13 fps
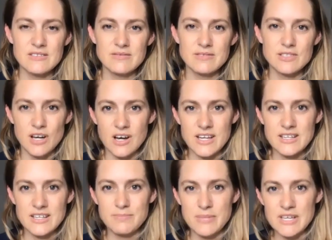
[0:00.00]
died
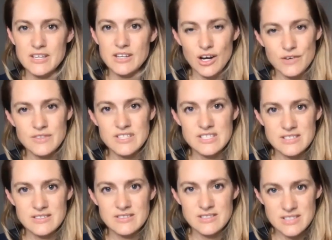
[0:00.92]
being COVID
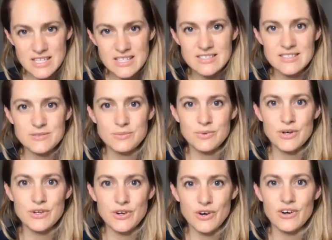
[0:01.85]
deaths
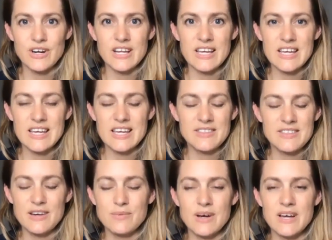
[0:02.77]
were not,
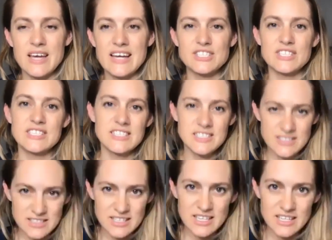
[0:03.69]
they were actually
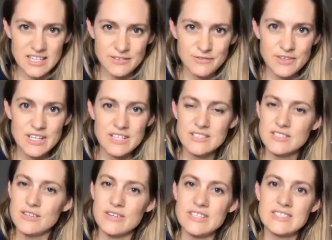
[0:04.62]
tested negative.
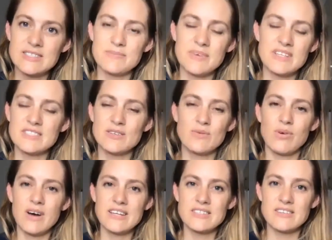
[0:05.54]
So it's
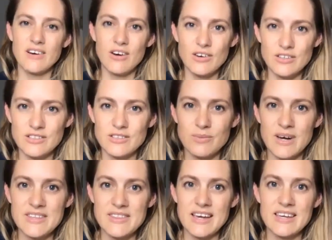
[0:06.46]
quite odd the
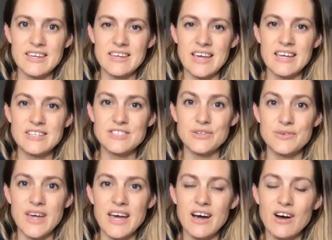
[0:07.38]
way they can do
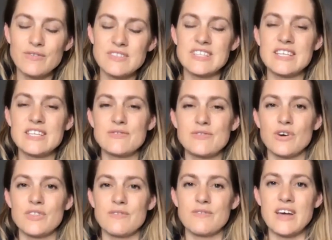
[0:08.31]
that. Obviously, you've
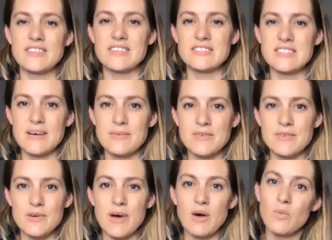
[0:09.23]
got the fact that some of
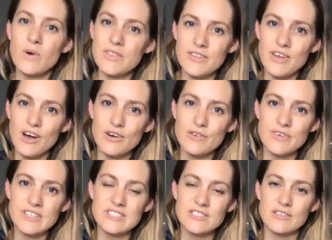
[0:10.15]
them are with
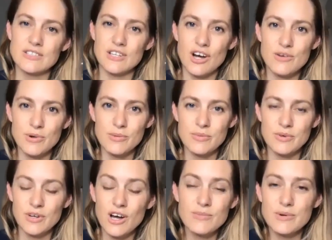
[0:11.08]
COVID, so it's a
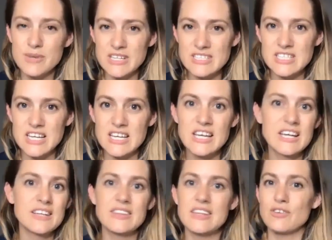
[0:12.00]
comorbidity.
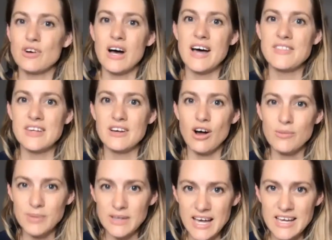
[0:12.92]
They've got other
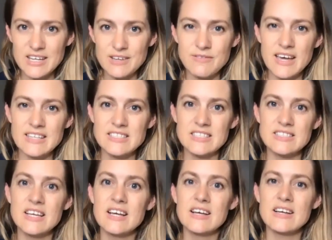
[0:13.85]
complicating
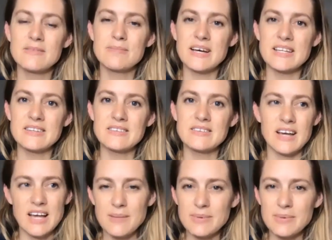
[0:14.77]
factors, but a
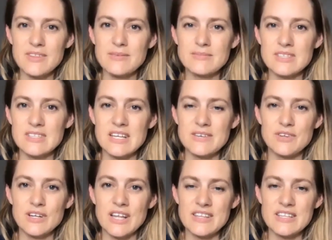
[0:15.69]
couple of them didn't
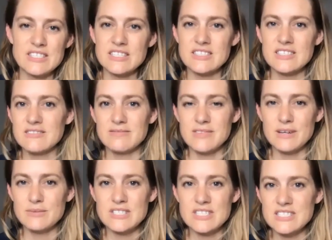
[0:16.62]
even, like, they
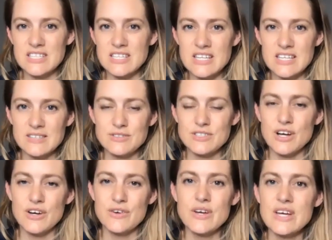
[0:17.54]
were testing negative. So